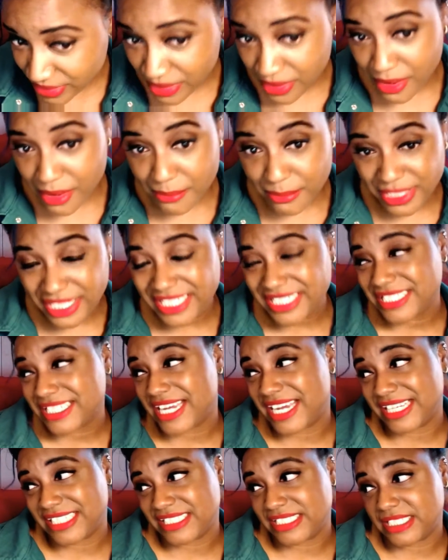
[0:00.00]
But it's
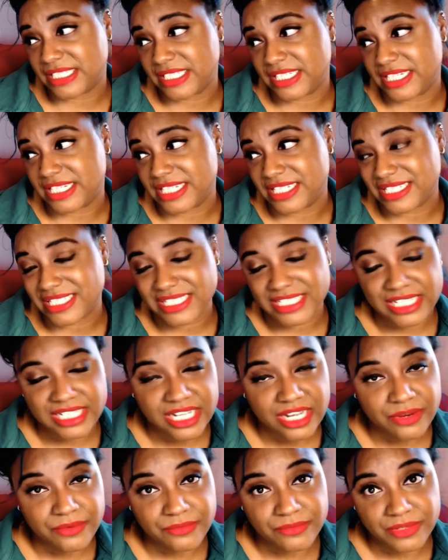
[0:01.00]
excellent. Like,
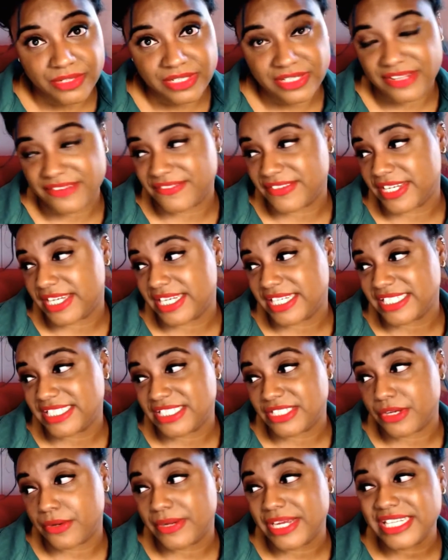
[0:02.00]
I really love it.
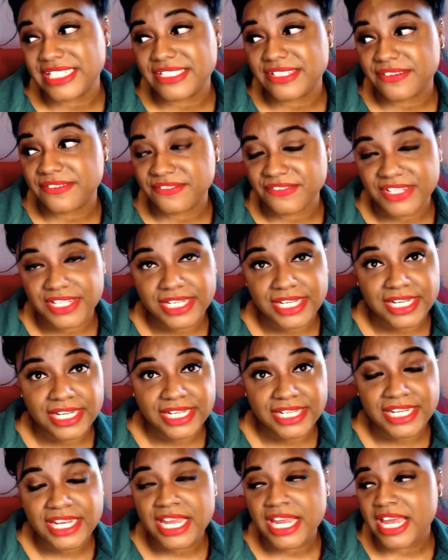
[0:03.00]
So it's
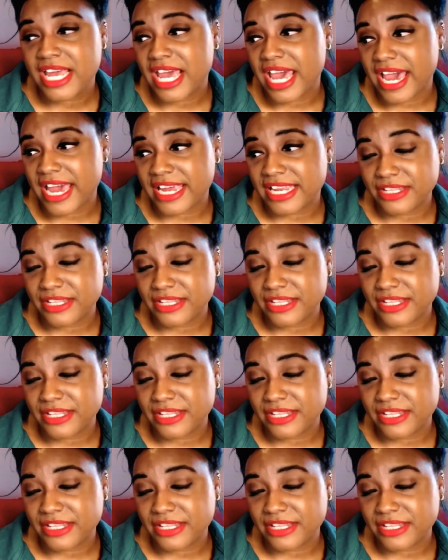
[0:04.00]
vegan, and the